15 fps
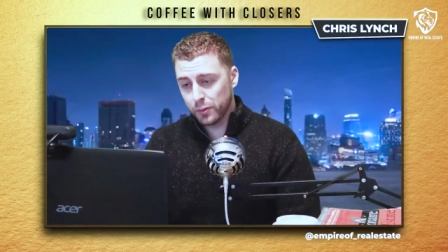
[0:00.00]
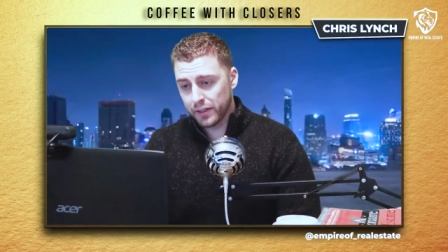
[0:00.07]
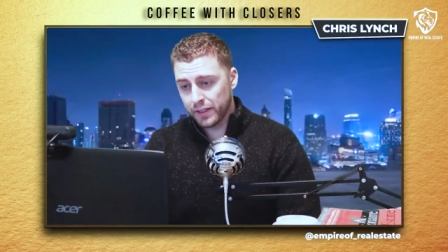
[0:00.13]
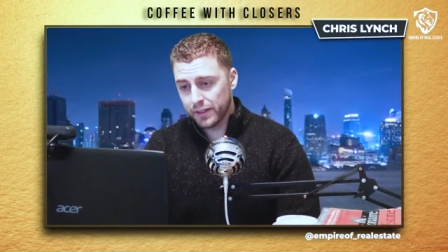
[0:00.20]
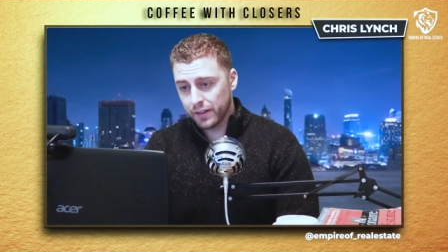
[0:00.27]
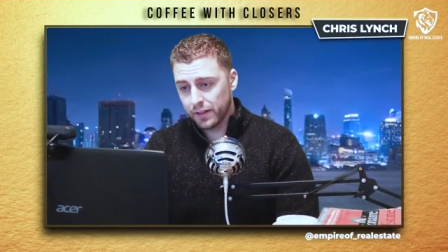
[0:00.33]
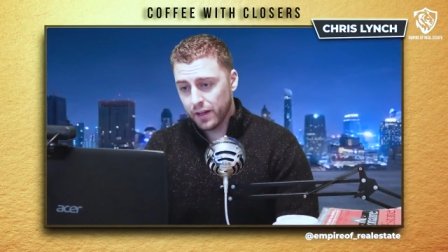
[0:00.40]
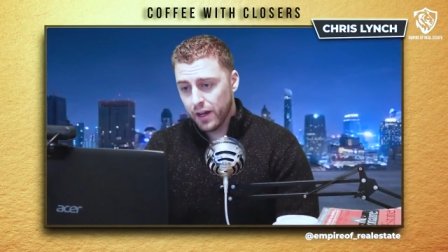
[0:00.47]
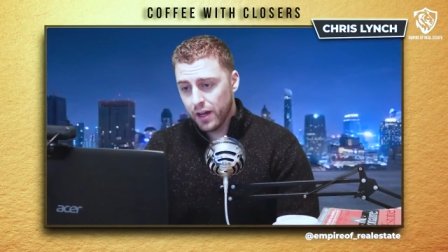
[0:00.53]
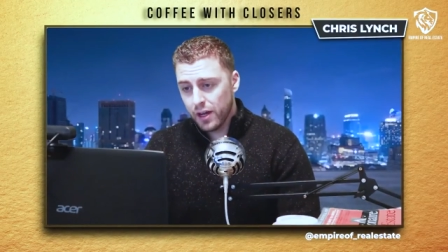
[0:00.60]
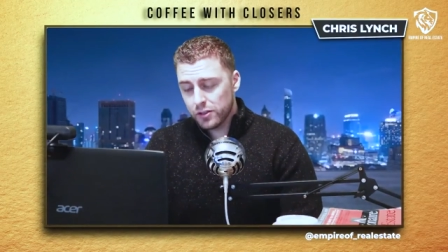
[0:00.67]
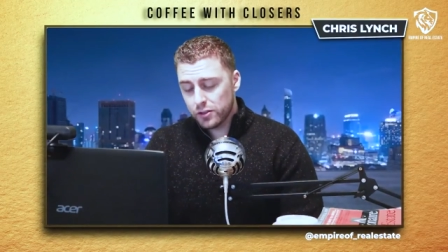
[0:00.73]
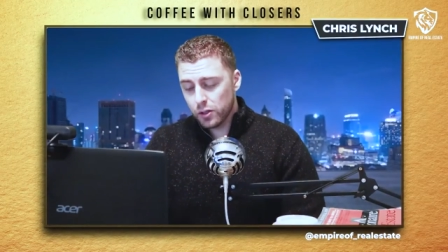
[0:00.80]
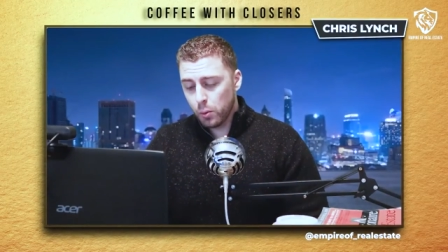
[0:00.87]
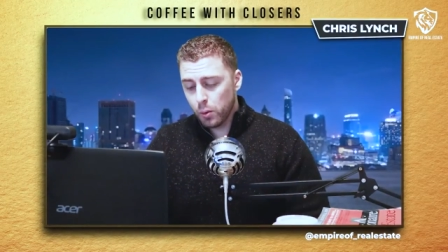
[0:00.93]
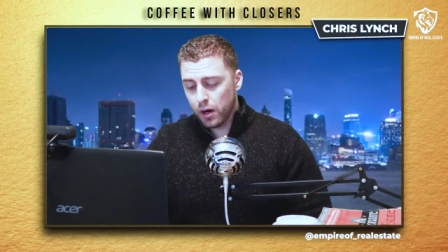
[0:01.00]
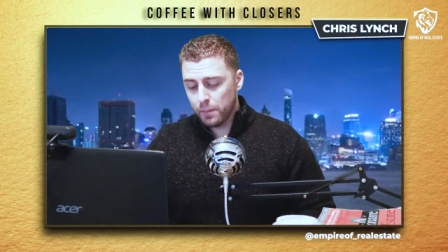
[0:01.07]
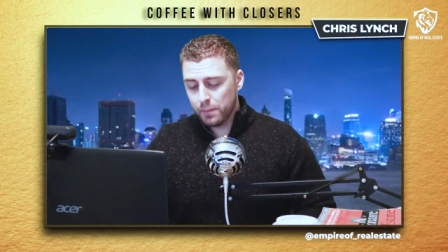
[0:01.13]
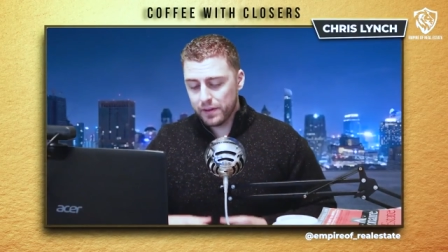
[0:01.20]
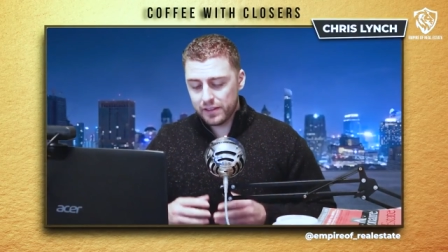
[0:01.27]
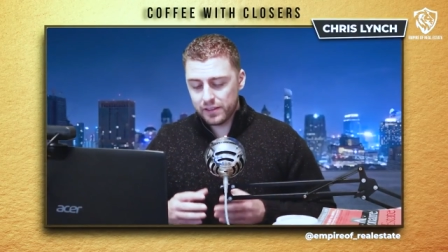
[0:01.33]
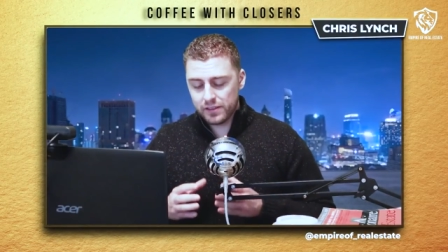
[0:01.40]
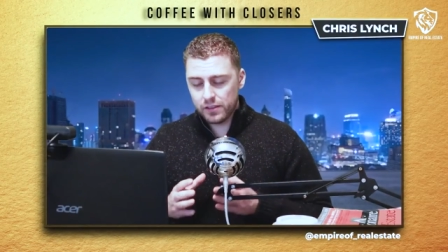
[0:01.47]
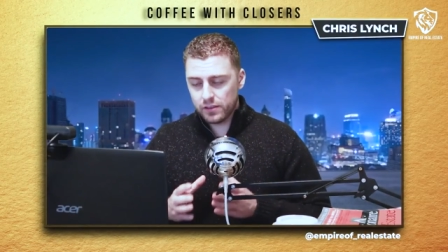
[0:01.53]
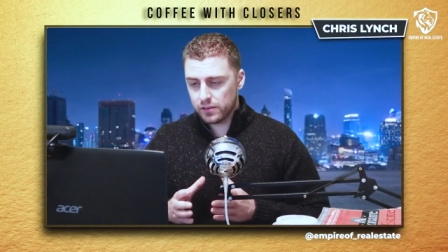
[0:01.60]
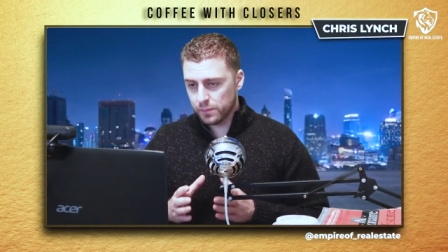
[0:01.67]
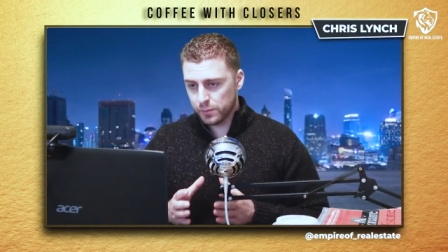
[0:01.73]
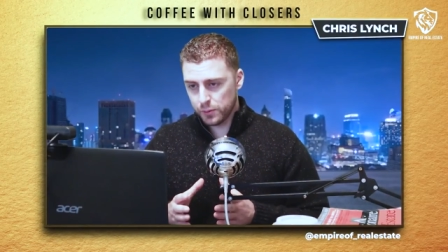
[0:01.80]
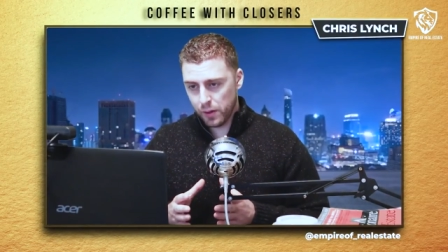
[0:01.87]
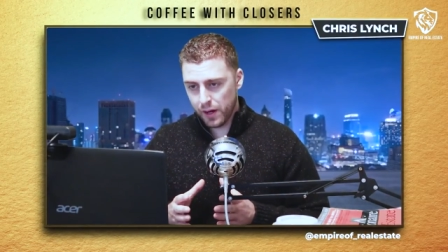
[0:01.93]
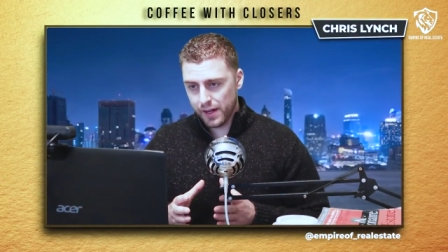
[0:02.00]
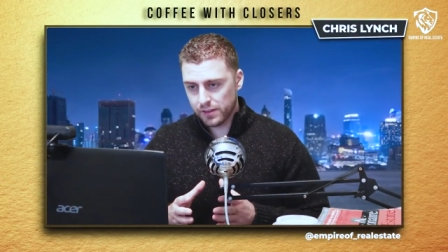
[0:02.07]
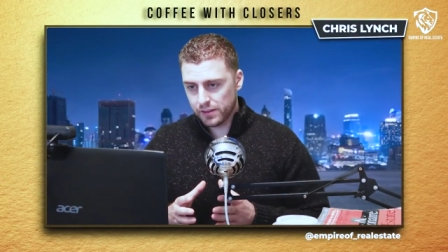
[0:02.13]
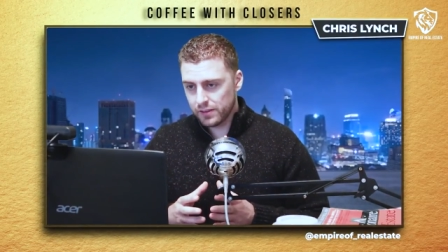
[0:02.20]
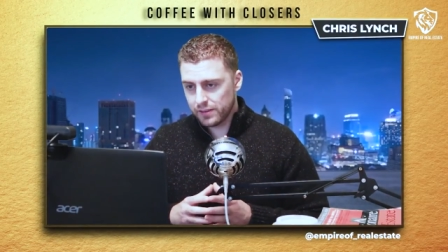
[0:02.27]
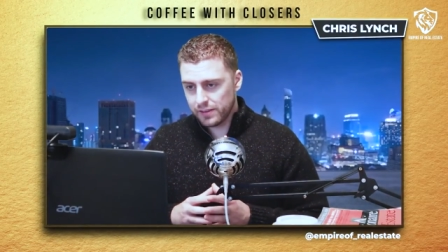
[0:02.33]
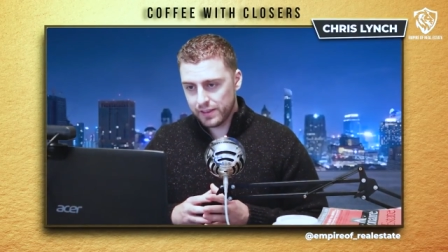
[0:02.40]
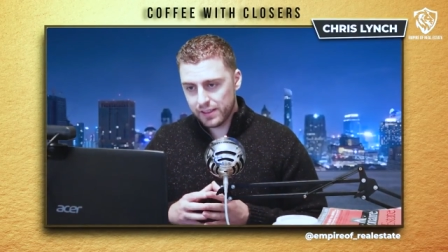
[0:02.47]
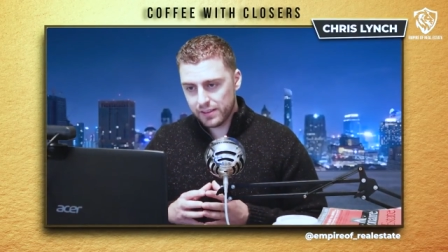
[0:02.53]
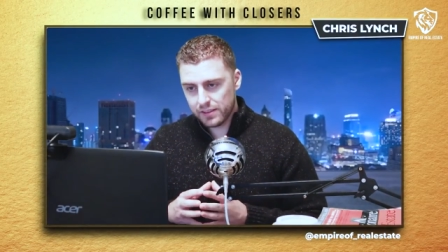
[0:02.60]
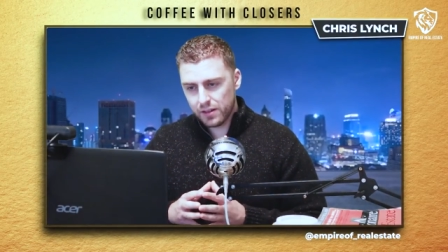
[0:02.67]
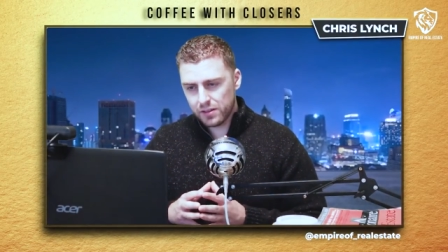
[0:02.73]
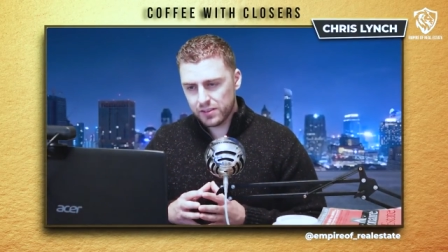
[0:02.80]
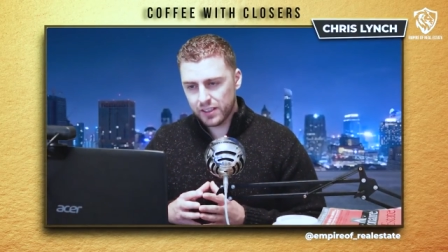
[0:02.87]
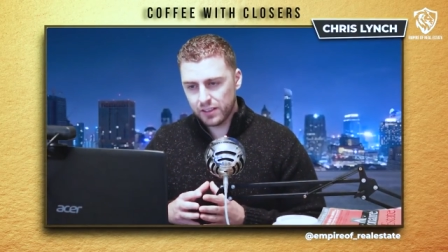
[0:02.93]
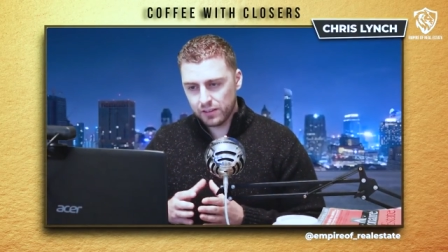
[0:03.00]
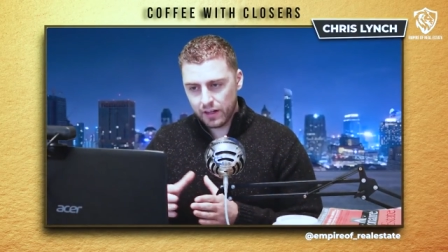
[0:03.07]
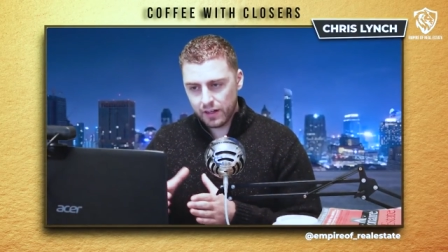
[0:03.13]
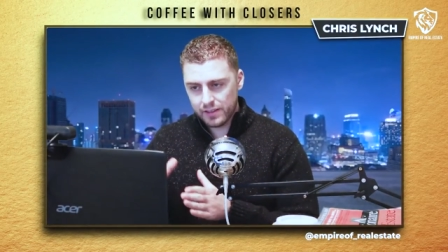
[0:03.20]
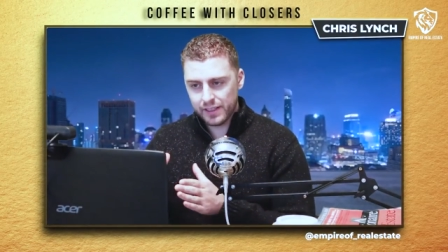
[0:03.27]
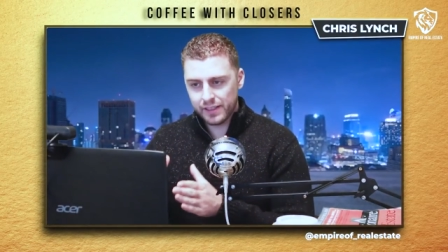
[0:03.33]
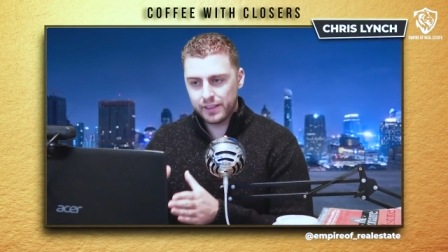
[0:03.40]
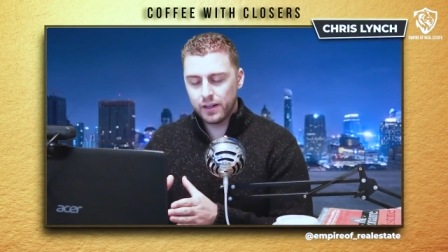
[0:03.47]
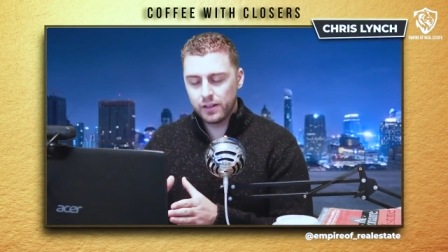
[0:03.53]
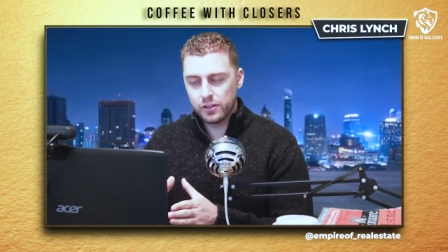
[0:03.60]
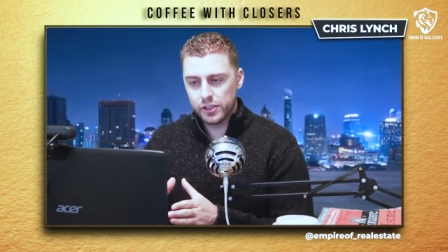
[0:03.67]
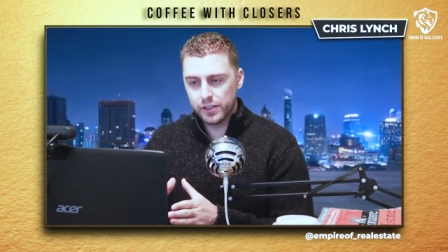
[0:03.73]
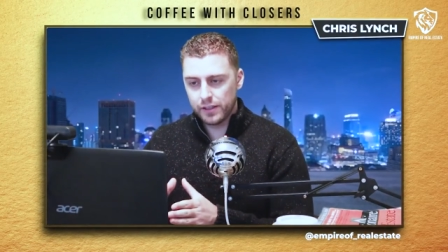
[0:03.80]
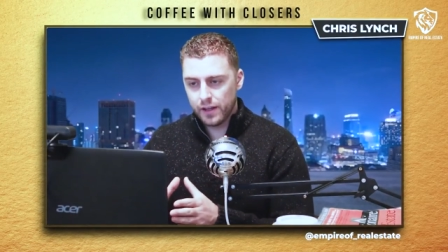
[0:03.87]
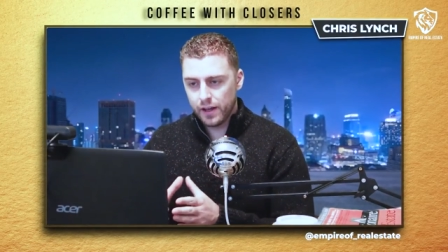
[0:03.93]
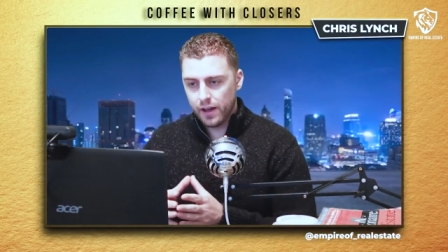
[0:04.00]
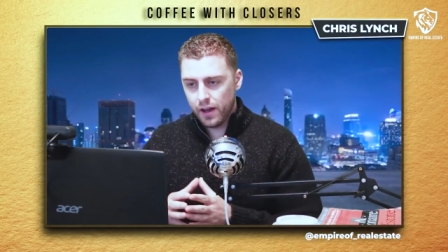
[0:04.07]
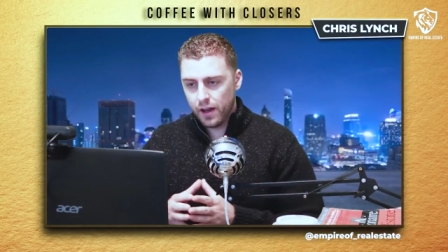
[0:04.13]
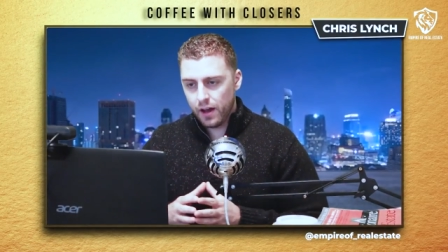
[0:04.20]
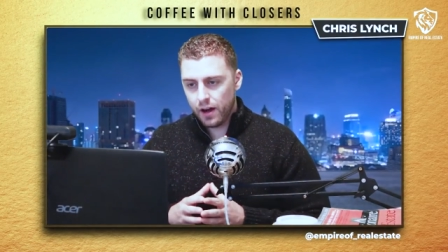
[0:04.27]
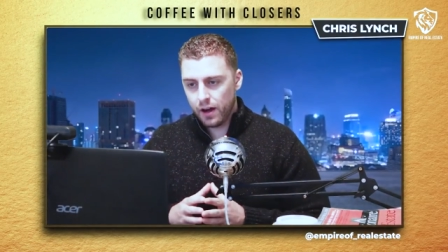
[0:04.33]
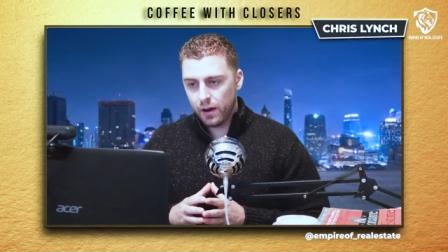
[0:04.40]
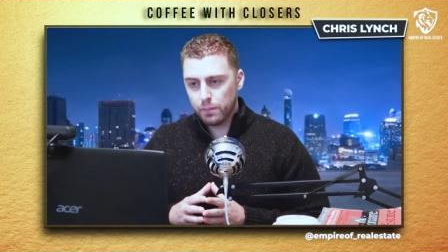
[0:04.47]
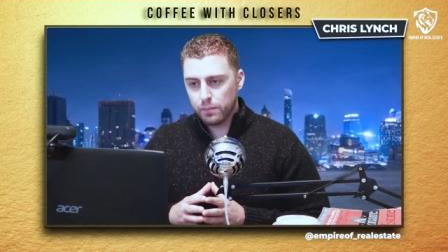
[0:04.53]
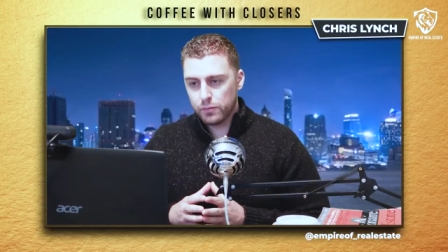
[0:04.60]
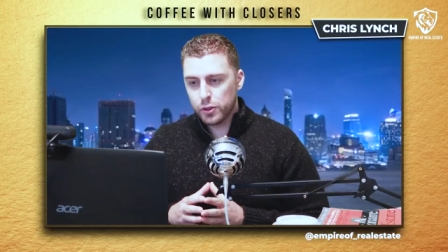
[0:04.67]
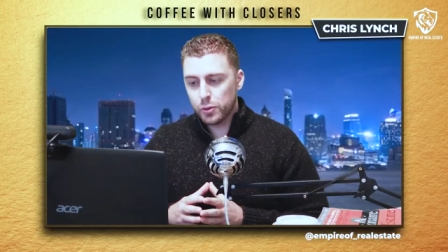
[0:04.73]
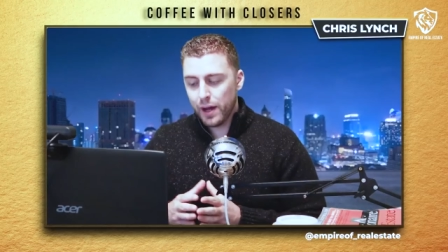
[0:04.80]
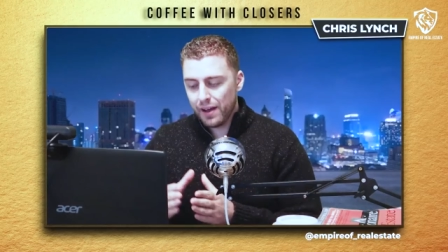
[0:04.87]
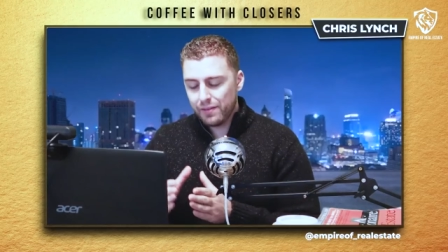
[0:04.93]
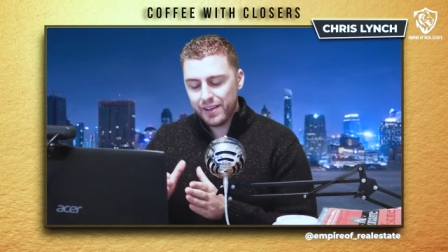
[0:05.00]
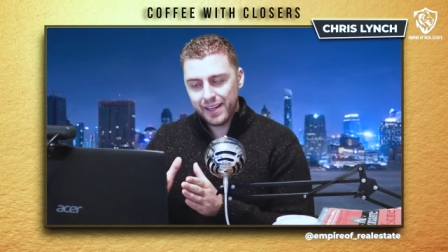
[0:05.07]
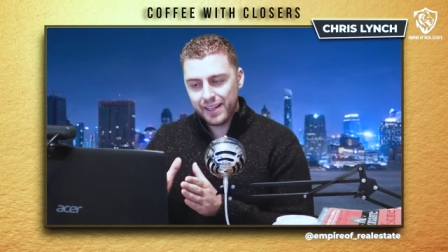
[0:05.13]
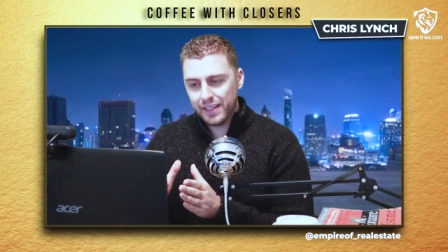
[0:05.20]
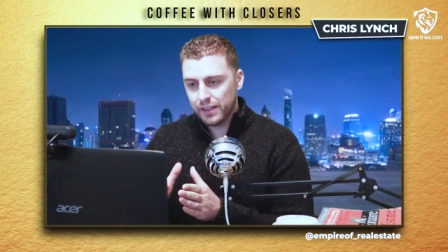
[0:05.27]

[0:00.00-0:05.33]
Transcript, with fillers: really, really good. So systems-wise, because that sounds like a lot of technology. Do you have